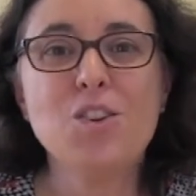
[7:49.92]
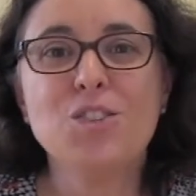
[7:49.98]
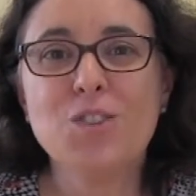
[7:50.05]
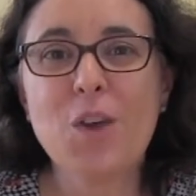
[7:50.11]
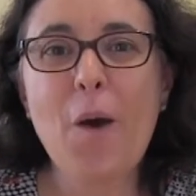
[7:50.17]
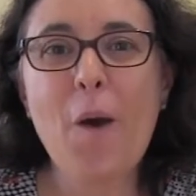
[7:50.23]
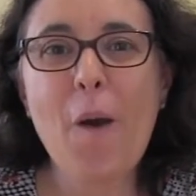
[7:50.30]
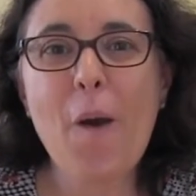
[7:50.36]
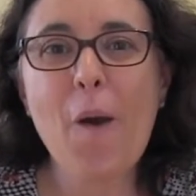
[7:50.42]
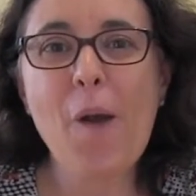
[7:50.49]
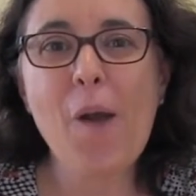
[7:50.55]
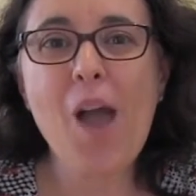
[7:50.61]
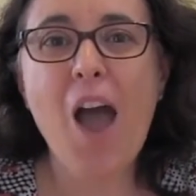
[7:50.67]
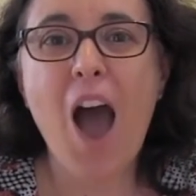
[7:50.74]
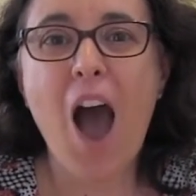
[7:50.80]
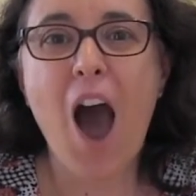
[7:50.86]
So
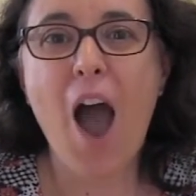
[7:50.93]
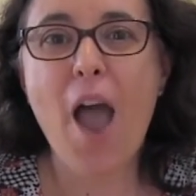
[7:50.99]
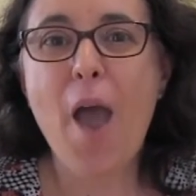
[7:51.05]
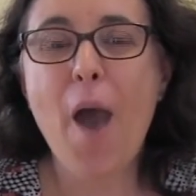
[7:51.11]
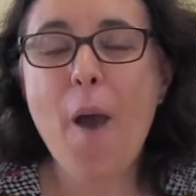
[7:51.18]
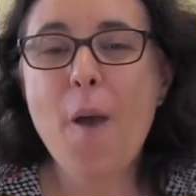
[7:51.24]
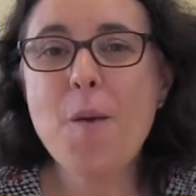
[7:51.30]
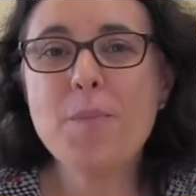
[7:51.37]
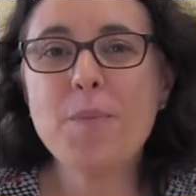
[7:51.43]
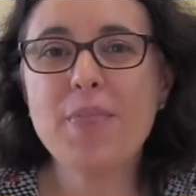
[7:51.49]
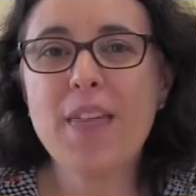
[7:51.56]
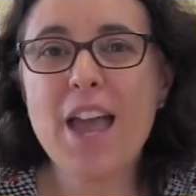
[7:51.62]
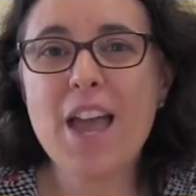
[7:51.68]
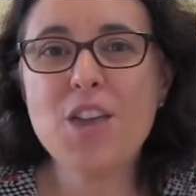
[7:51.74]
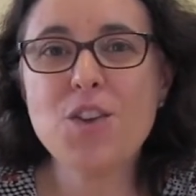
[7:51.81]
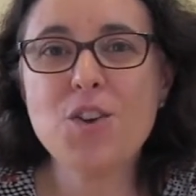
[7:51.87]
I hope
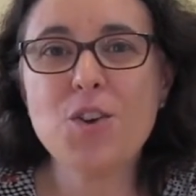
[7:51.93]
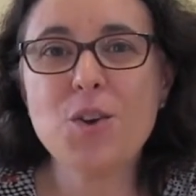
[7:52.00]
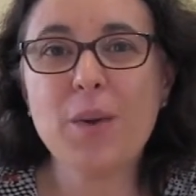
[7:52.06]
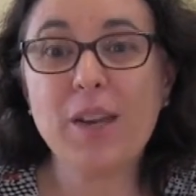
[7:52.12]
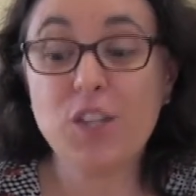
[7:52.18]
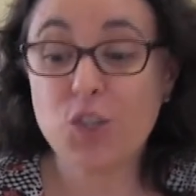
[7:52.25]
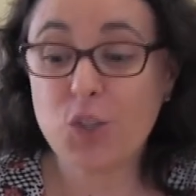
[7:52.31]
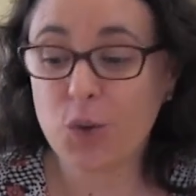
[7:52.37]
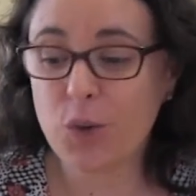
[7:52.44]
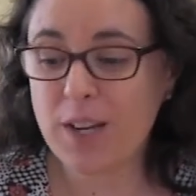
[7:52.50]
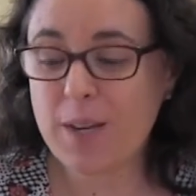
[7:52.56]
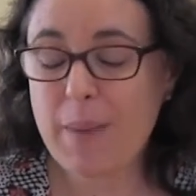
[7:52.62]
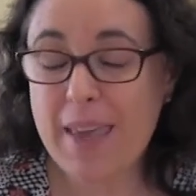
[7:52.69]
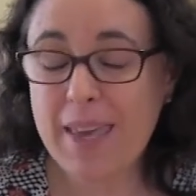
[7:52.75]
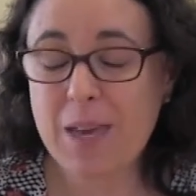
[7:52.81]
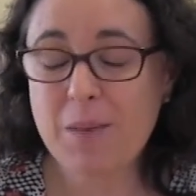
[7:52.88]
that you
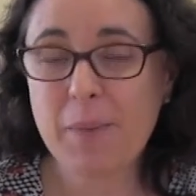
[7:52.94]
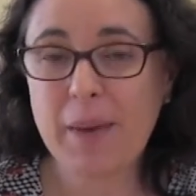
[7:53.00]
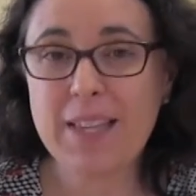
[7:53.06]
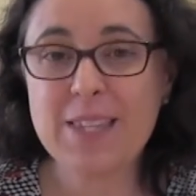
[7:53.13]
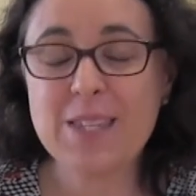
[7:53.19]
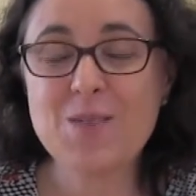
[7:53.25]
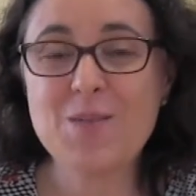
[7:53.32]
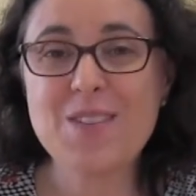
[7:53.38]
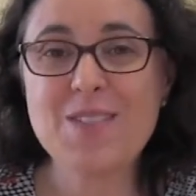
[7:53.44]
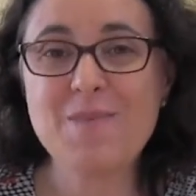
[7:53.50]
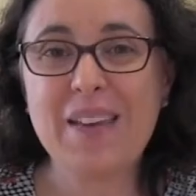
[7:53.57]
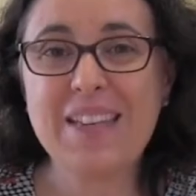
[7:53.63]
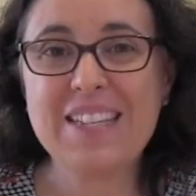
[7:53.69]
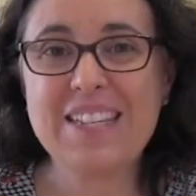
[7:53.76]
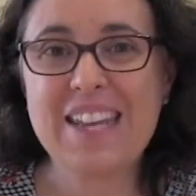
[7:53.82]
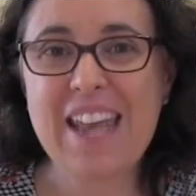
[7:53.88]
enjoyed making pizza with
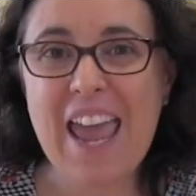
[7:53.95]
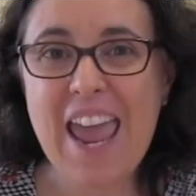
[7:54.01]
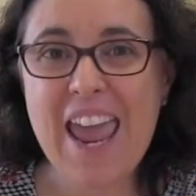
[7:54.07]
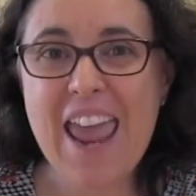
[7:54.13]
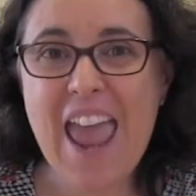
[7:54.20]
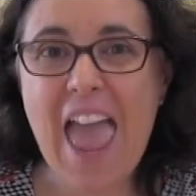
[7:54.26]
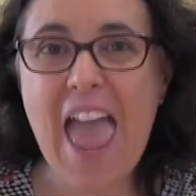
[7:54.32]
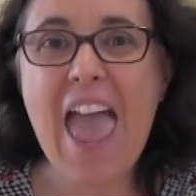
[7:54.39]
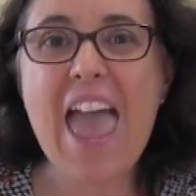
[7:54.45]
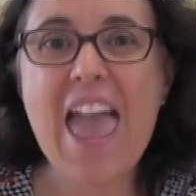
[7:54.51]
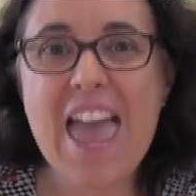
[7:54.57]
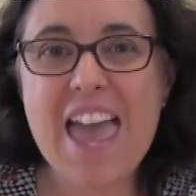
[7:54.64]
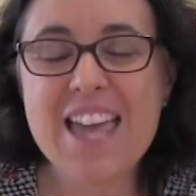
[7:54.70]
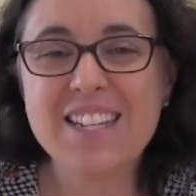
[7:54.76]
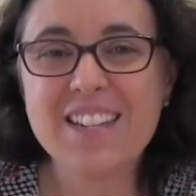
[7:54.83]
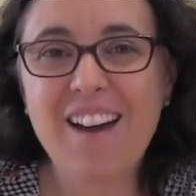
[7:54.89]
me today,
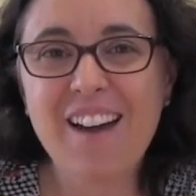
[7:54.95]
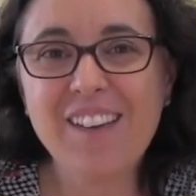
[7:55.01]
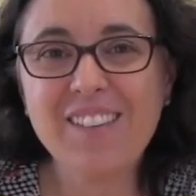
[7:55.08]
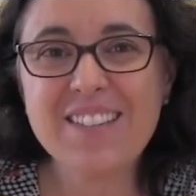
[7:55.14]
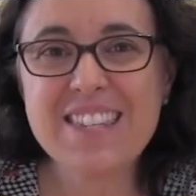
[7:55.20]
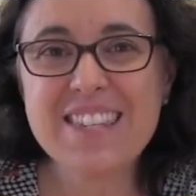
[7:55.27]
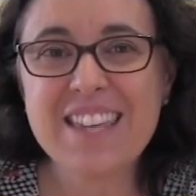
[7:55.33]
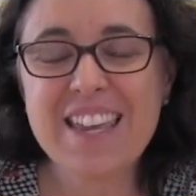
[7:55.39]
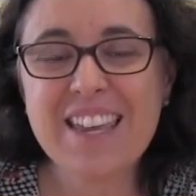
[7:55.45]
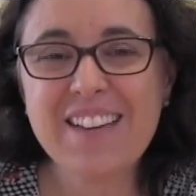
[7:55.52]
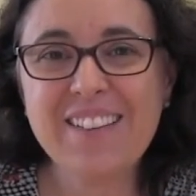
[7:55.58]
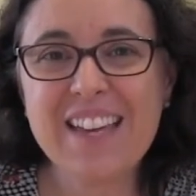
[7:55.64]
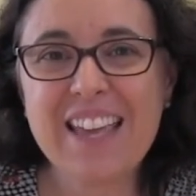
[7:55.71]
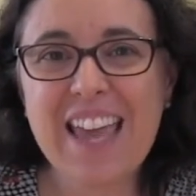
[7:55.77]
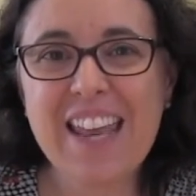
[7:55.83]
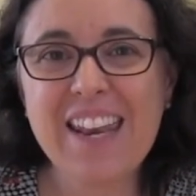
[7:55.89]
and I will see you
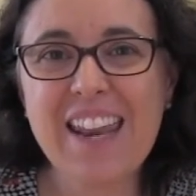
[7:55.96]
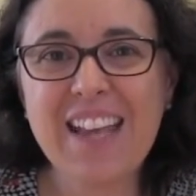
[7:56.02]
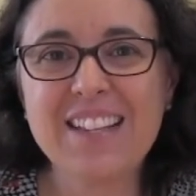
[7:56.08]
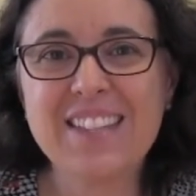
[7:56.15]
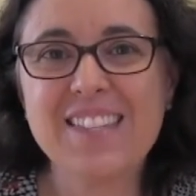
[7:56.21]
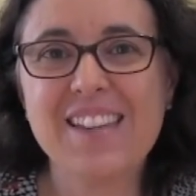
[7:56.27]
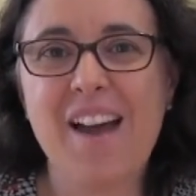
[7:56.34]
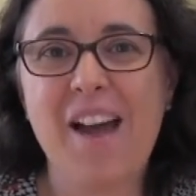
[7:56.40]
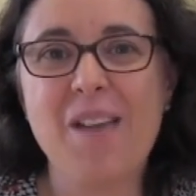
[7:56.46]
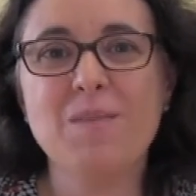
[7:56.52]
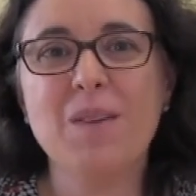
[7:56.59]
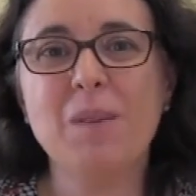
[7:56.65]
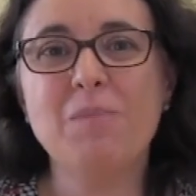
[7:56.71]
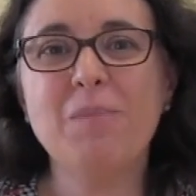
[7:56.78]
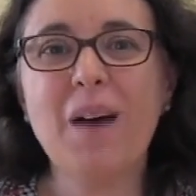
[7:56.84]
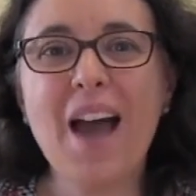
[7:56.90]
again next time.
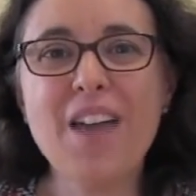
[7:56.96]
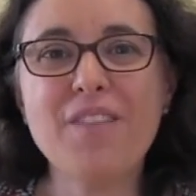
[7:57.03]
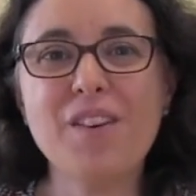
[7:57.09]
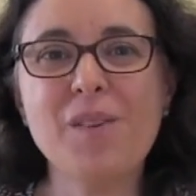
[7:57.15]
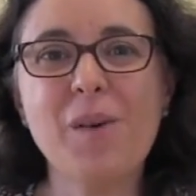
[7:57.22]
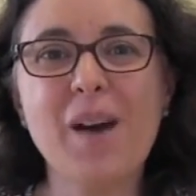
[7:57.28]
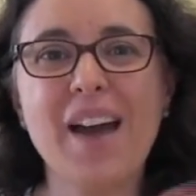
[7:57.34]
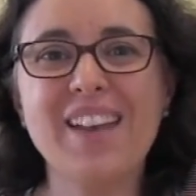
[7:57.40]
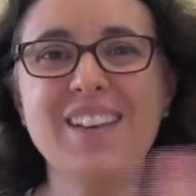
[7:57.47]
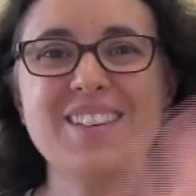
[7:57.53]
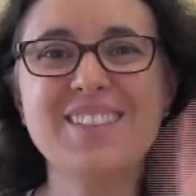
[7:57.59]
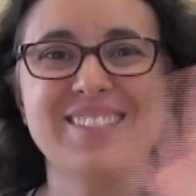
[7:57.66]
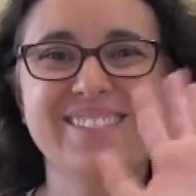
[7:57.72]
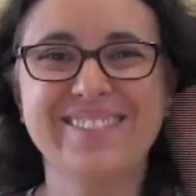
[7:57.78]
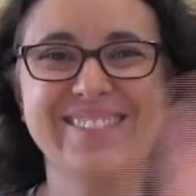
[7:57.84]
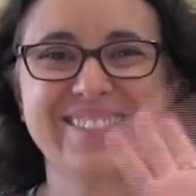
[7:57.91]
Bye everyone.